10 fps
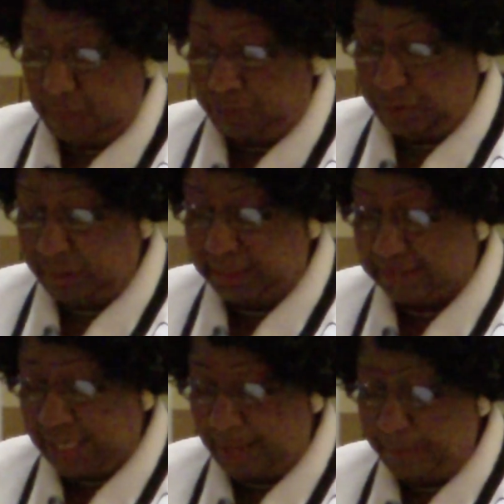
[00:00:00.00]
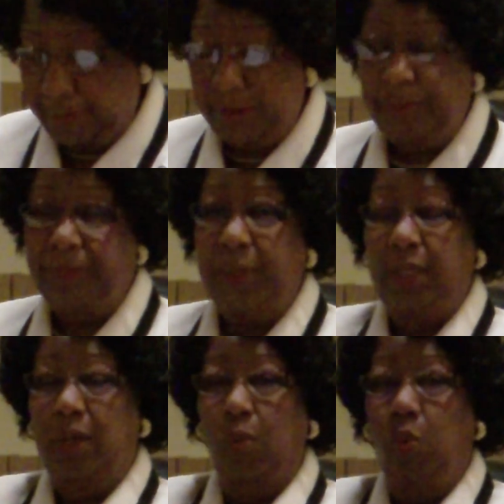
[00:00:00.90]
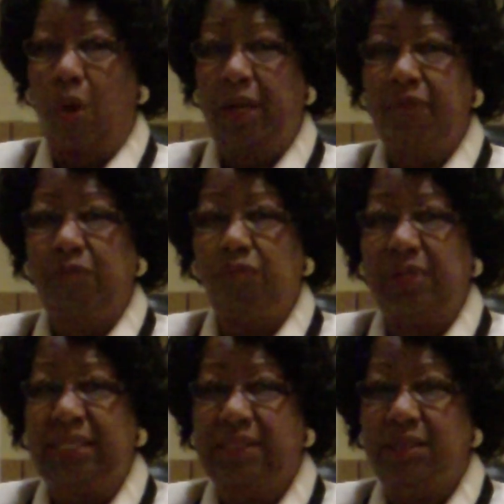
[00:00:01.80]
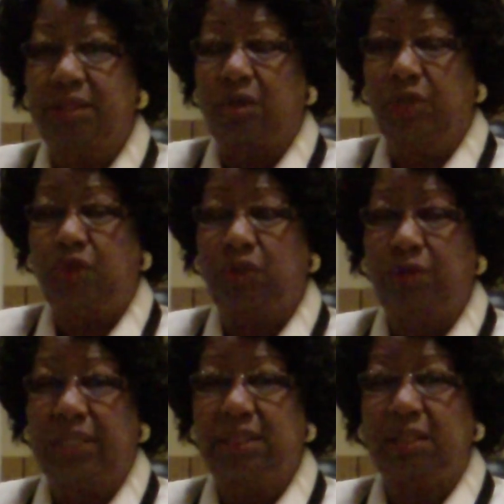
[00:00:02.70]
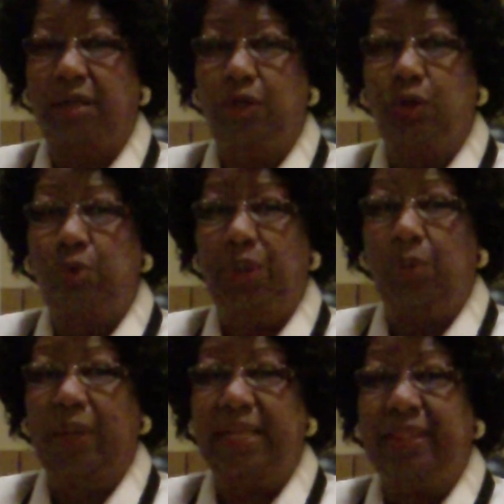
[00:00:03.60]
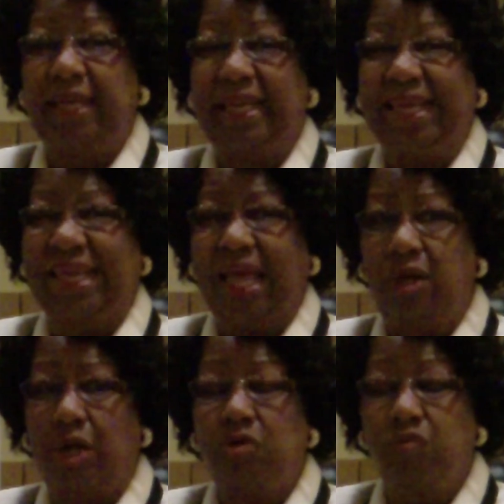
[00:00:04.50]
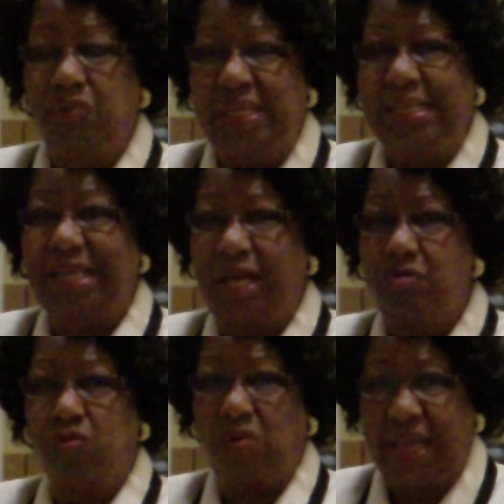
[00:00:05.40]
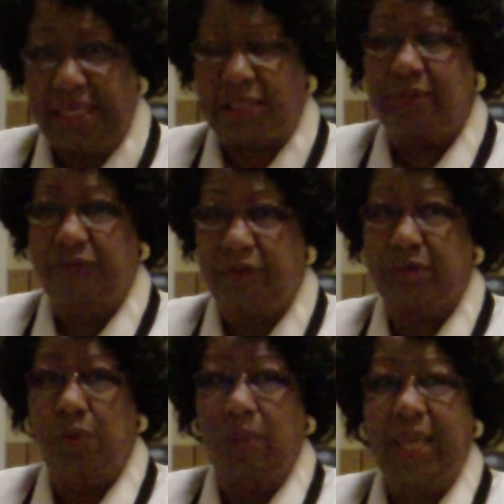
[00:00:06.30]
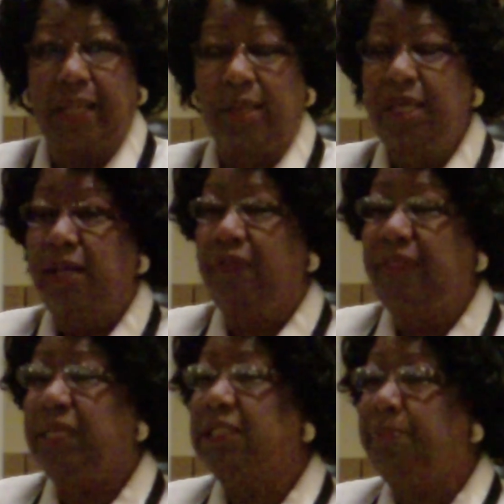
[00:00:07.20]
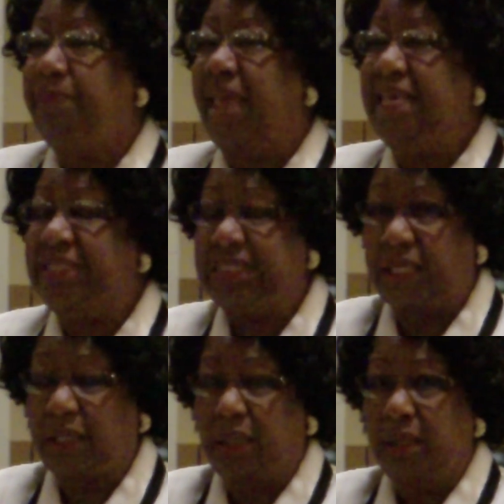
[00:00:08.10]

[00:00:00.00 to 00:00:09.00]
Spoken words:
For example, one of the reasons our students aren't doing well, they cannot read and write very well. That's basic.